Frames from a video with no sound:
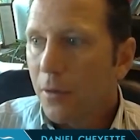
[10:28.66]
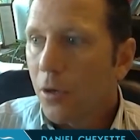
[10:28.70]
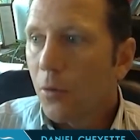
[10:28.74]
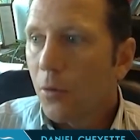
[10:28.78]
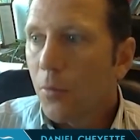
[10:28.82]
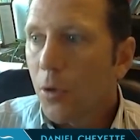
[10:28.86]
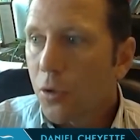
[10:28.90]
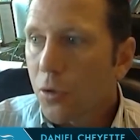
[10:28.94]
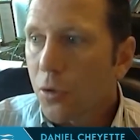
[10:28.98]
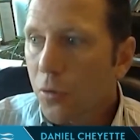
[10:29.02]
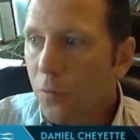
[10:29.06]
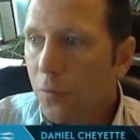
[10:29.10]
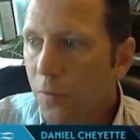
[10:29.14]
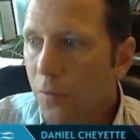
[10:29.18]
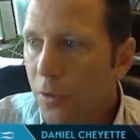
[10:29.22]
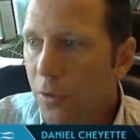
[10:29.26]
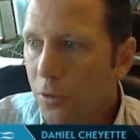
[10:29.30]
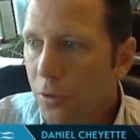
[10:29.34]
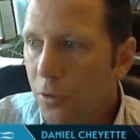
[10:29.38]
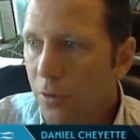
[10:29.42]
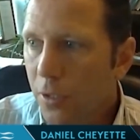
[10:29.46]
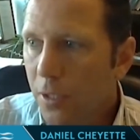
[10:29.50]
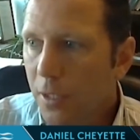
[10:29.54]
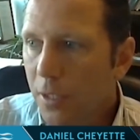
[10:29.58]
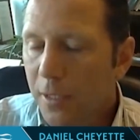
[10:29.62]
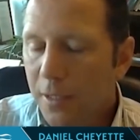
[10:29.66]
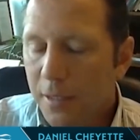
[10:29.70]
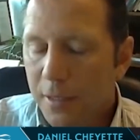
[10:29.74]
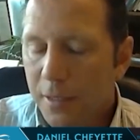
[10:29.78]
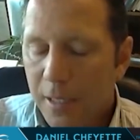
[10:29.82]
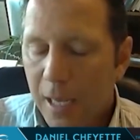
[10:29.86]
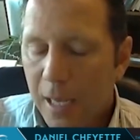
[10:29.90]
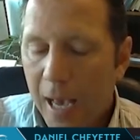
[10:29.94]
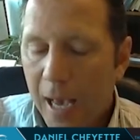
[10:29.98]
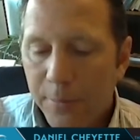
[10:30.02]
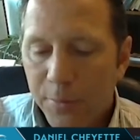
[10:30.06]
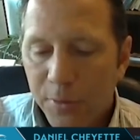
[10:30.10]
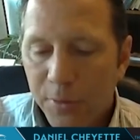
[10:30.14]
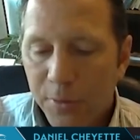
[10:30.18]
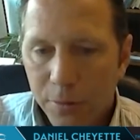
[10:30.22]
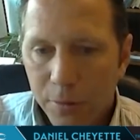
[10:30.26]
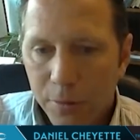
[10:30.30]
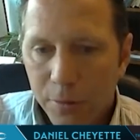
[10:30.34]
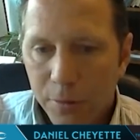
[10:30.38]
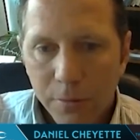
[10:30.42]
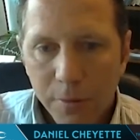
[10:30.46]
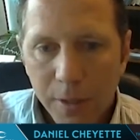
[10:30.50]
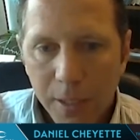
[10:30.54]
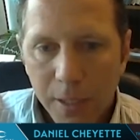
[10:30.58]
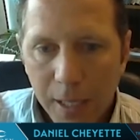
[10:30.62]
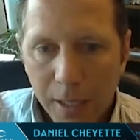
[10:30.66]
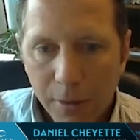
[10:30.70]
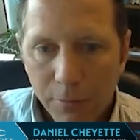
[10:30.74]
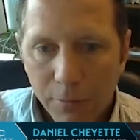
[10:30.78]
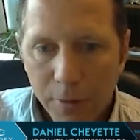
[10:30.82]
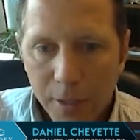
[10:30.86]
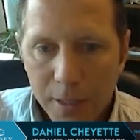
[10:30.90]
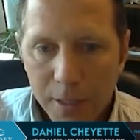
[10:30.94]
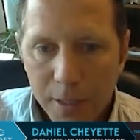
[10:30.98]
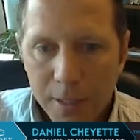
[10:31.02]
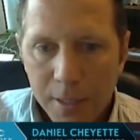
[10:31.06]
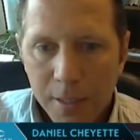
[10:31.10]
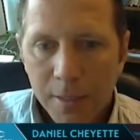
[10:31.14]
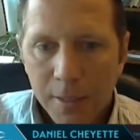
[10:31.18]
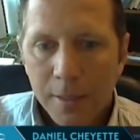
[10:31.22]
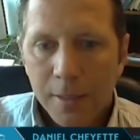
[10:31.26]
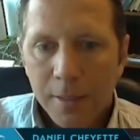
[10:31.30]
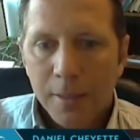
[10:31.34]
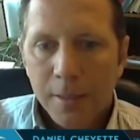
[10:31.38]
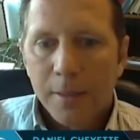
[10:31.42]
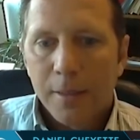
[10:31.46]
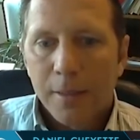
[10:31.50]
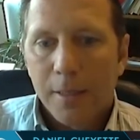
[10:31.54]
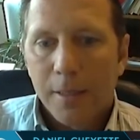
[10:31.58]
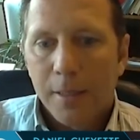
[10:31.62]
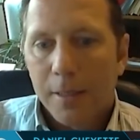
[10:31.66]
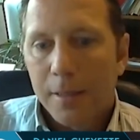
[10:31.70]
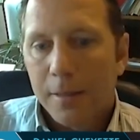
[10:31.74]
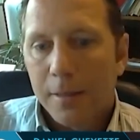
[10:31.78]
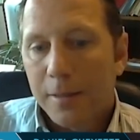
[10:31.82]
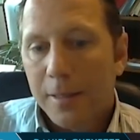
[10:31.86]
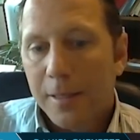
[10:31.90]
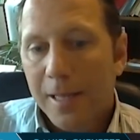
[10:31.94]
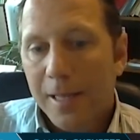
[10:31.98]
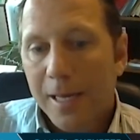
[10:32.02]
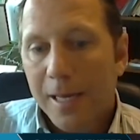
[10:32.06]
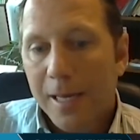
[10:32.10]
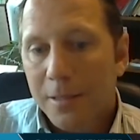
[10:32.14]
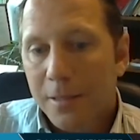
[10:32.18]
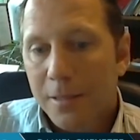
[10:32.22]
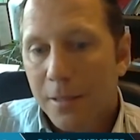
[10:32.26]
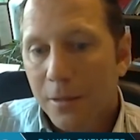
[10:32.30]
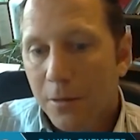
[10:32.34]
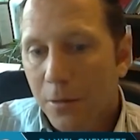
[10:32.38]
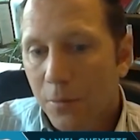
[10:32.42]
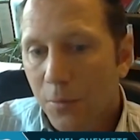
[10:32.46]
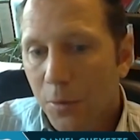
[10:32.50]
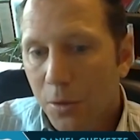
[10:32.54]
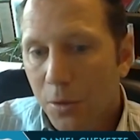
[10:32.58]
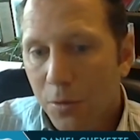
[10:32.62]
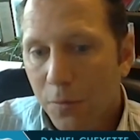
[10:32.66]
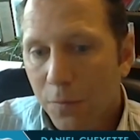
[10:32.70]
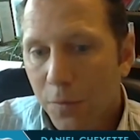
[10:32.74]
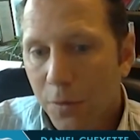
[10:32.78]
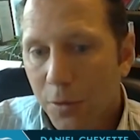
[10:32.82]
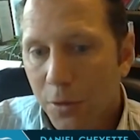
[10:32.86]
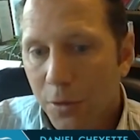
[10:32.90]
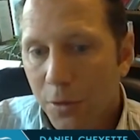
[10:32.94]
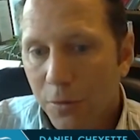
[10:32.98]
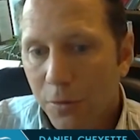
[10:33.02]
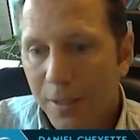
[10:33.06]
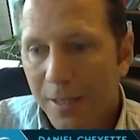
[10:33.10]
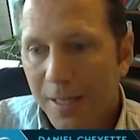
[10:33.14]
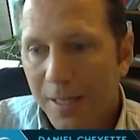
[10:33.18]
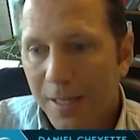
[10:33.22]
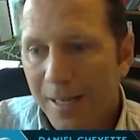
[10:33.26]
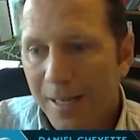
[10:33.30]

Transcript: commercial fishery is absolutely at risk. That's a commercial fishery that